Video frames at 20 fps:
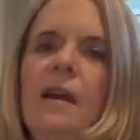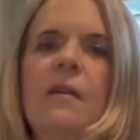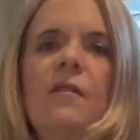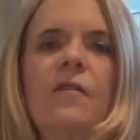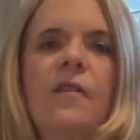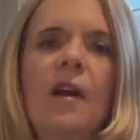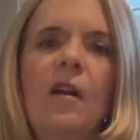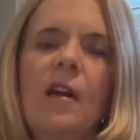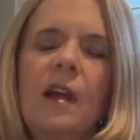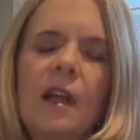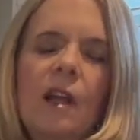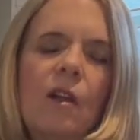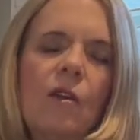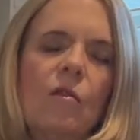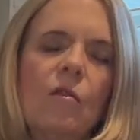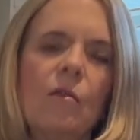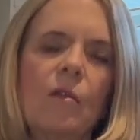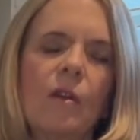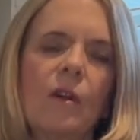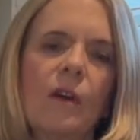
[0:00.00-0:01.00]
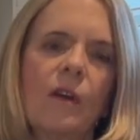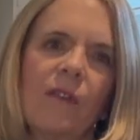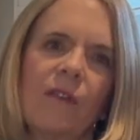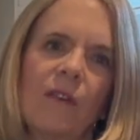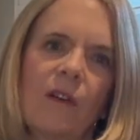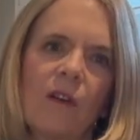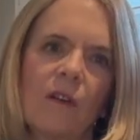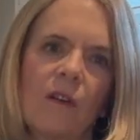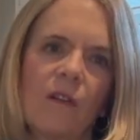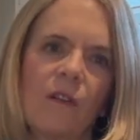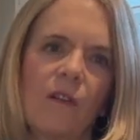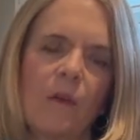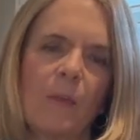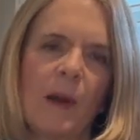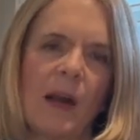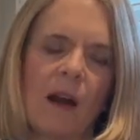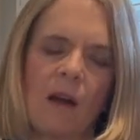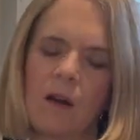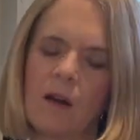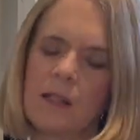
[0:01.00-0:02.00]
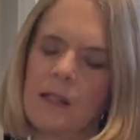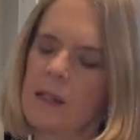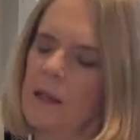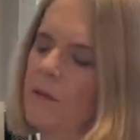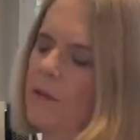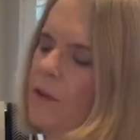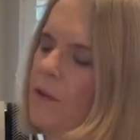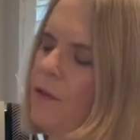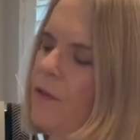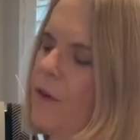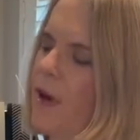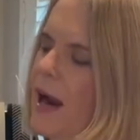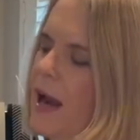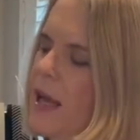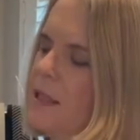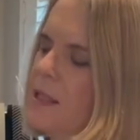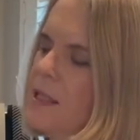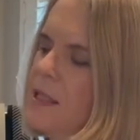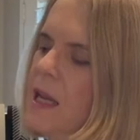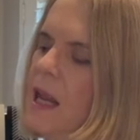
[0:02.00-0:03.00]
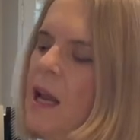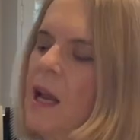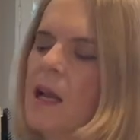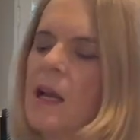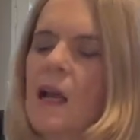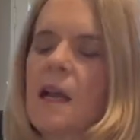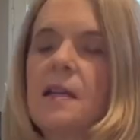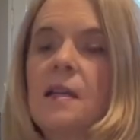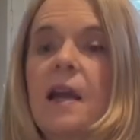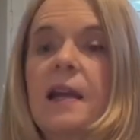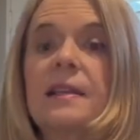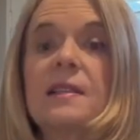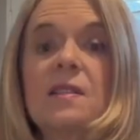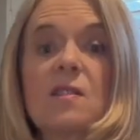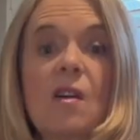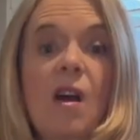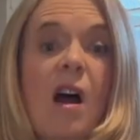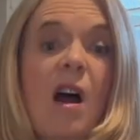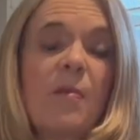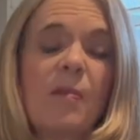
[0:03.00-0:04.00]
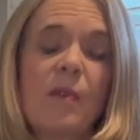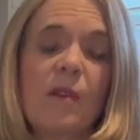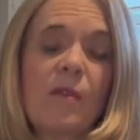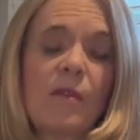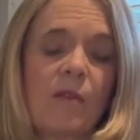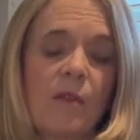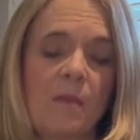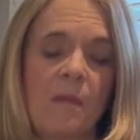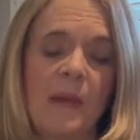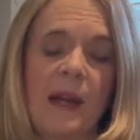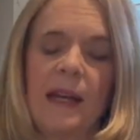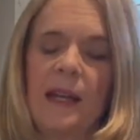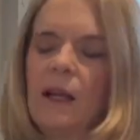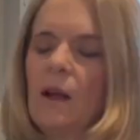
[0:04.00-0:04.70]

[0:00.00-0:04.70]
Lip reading: a very cute look for Paris and for France, a nice topper for many